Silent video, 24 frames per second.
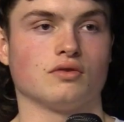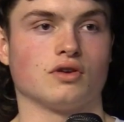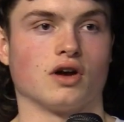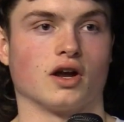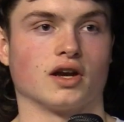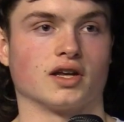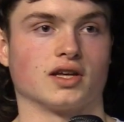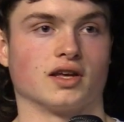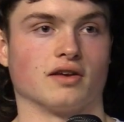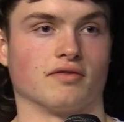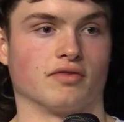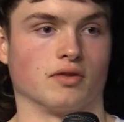you
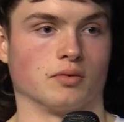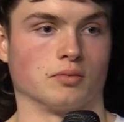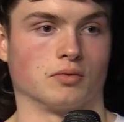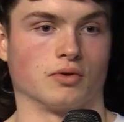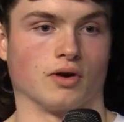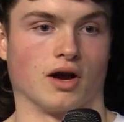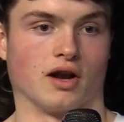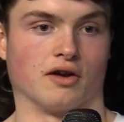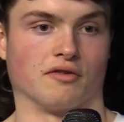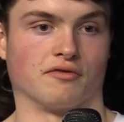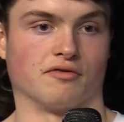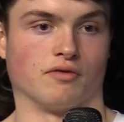got to give them
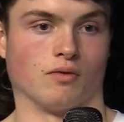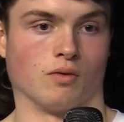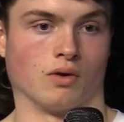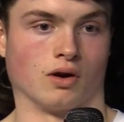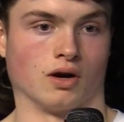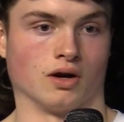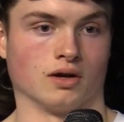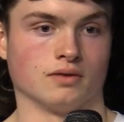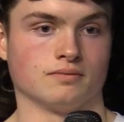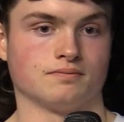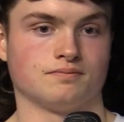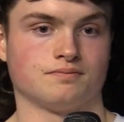credit
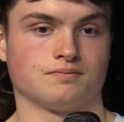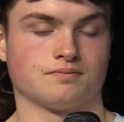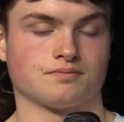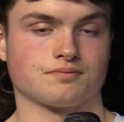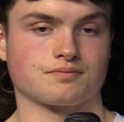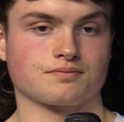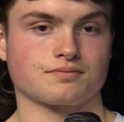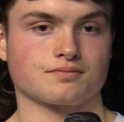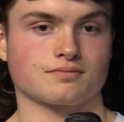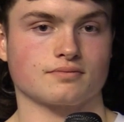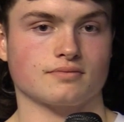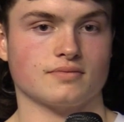for
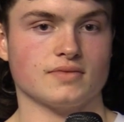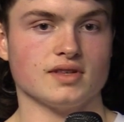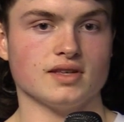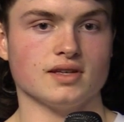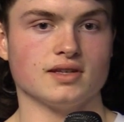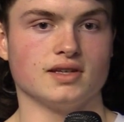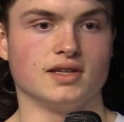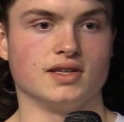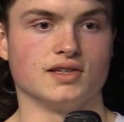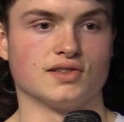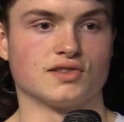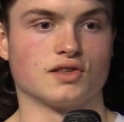
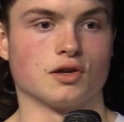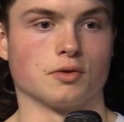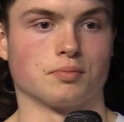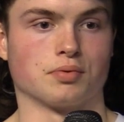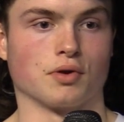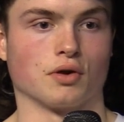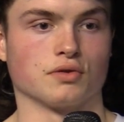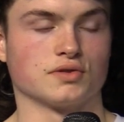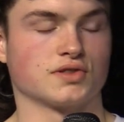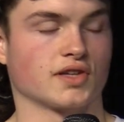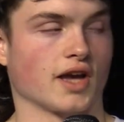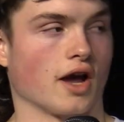is their
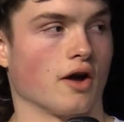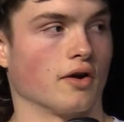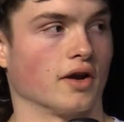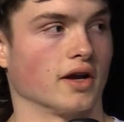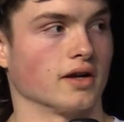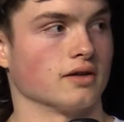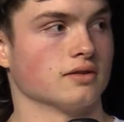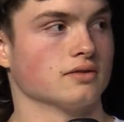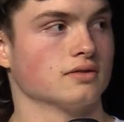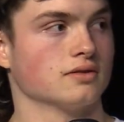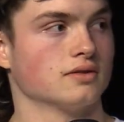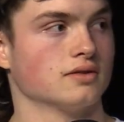pro
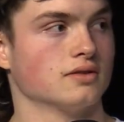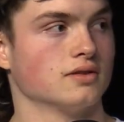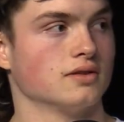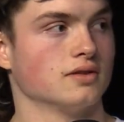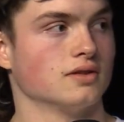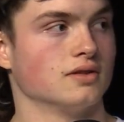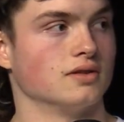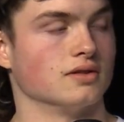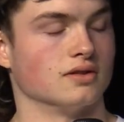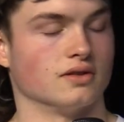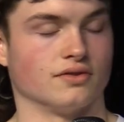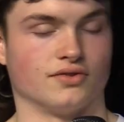scouting.
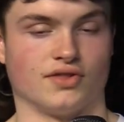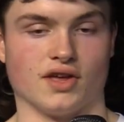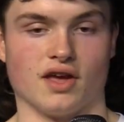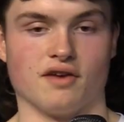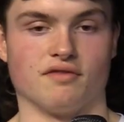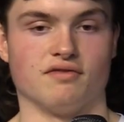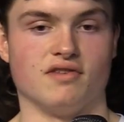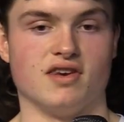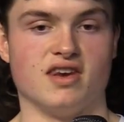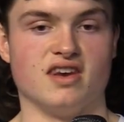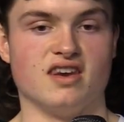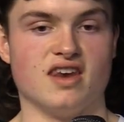Yeah,
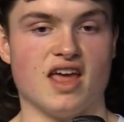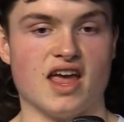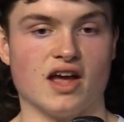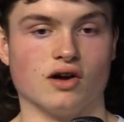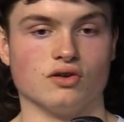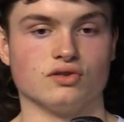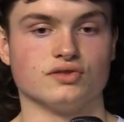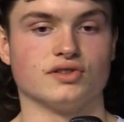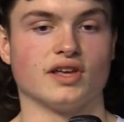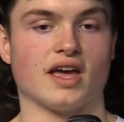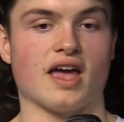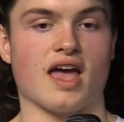they've
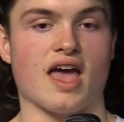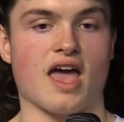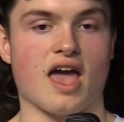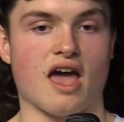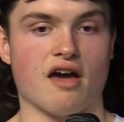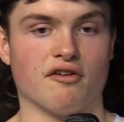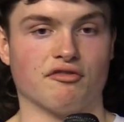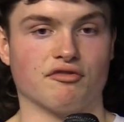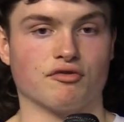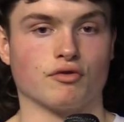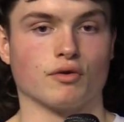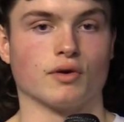nailed
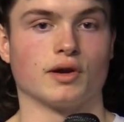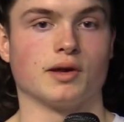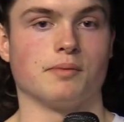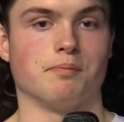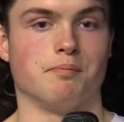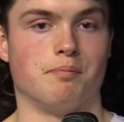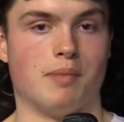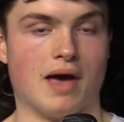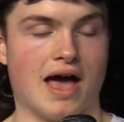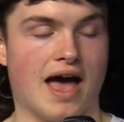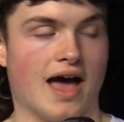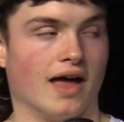every
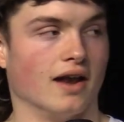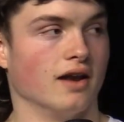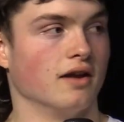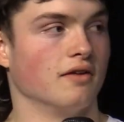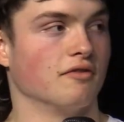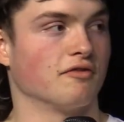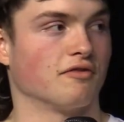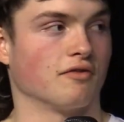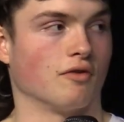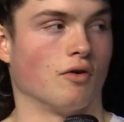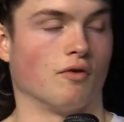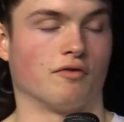
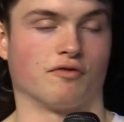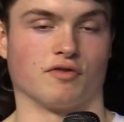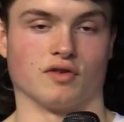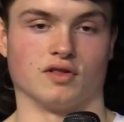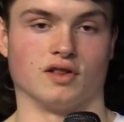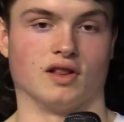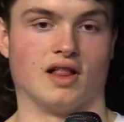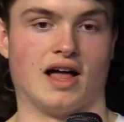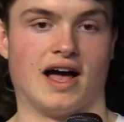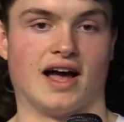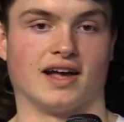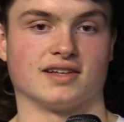bet for
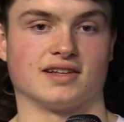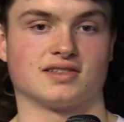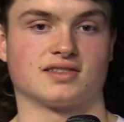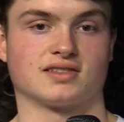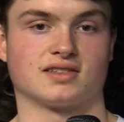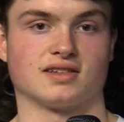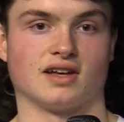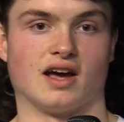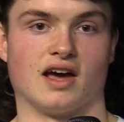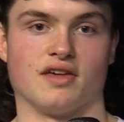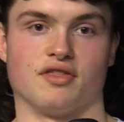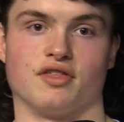the
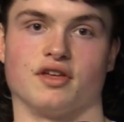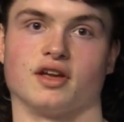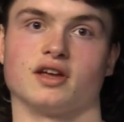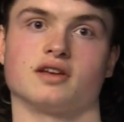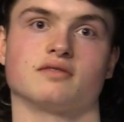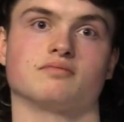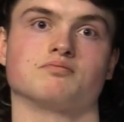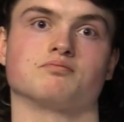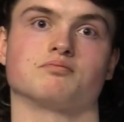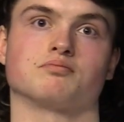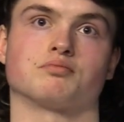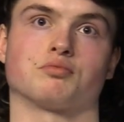last. I think
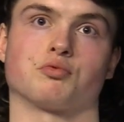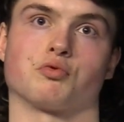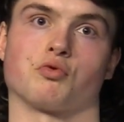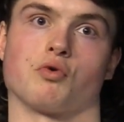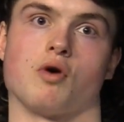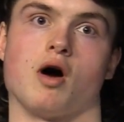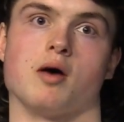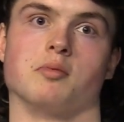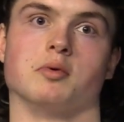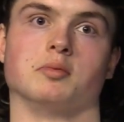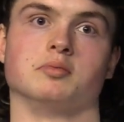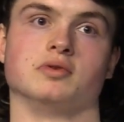
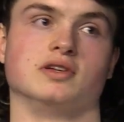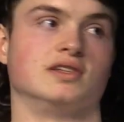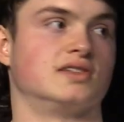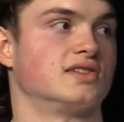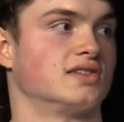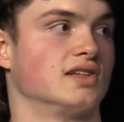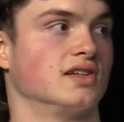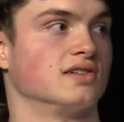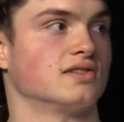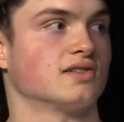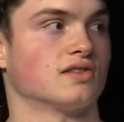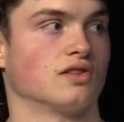probably
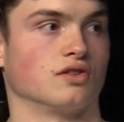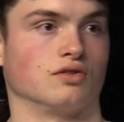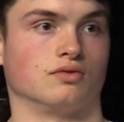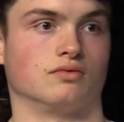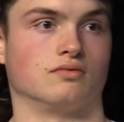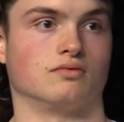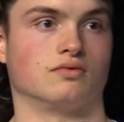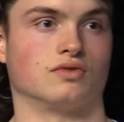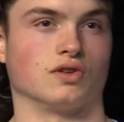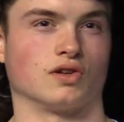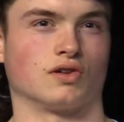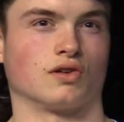since the
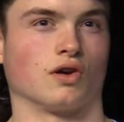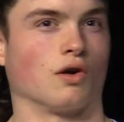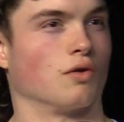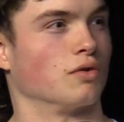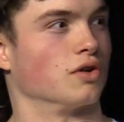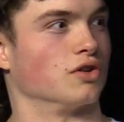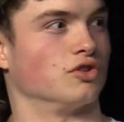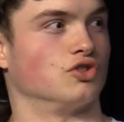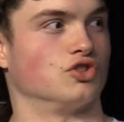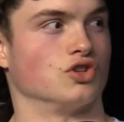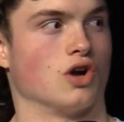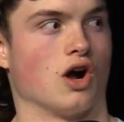
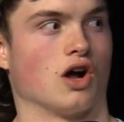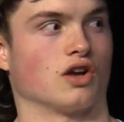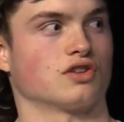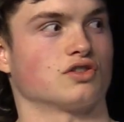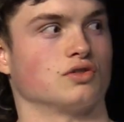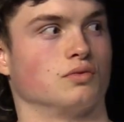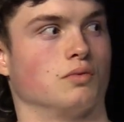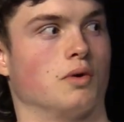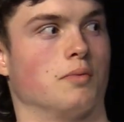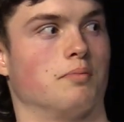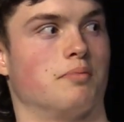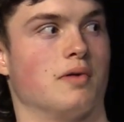Dakota
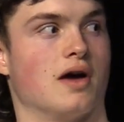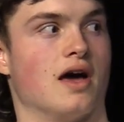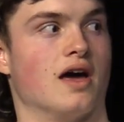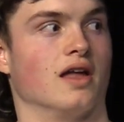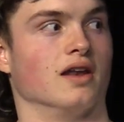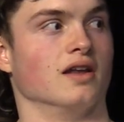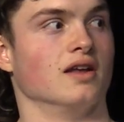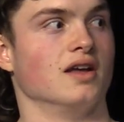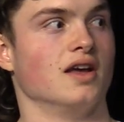Joshua bet.